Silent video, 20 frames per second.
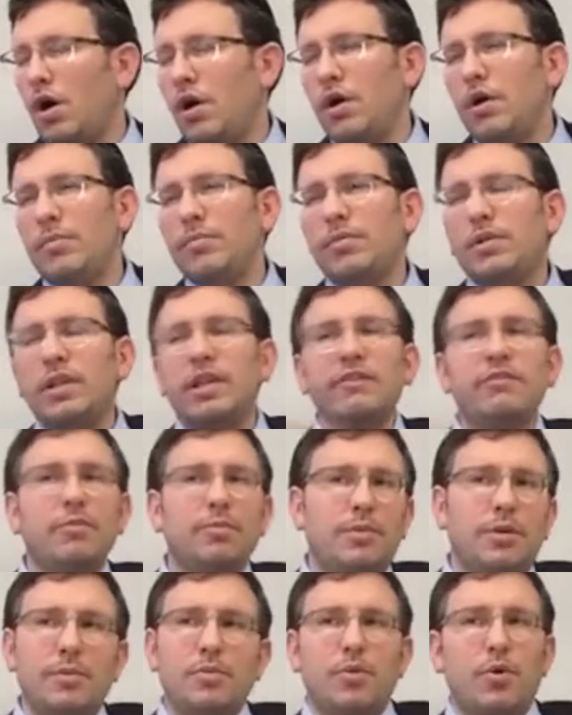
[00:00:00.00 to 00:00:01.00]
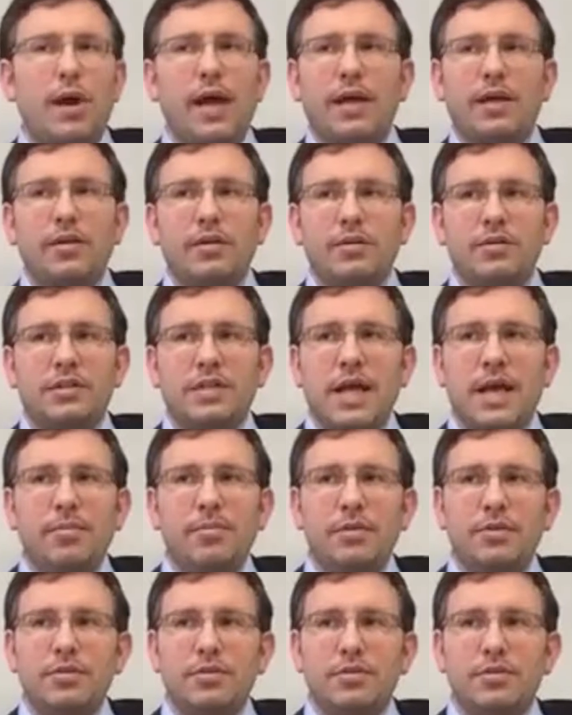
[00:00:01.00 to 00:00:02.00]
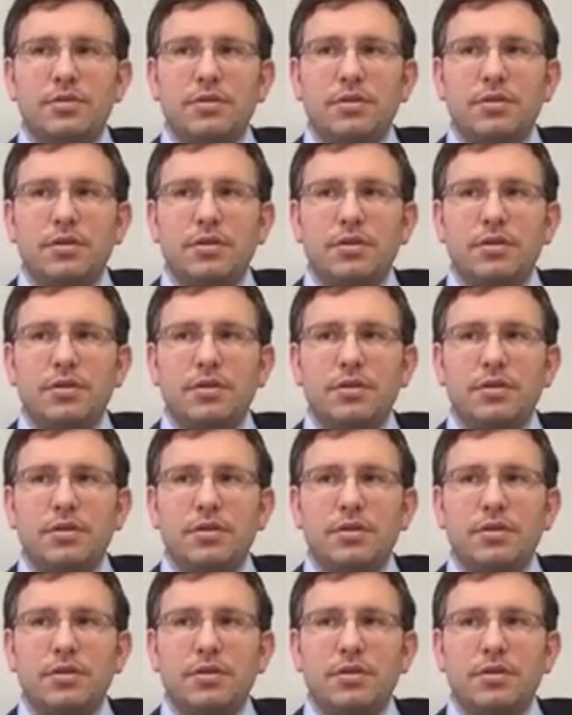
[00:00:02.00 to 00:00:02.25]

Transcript: unbelievably miraculous tablets.